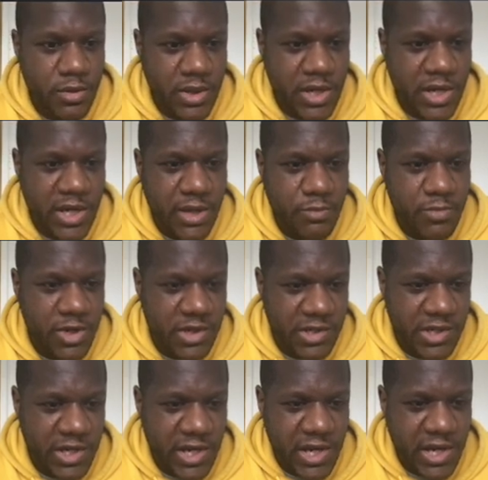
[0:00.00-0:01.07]
You can
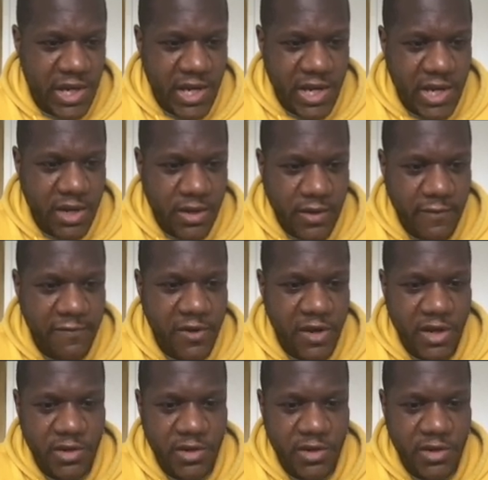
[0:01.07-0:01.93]
see it here. If you,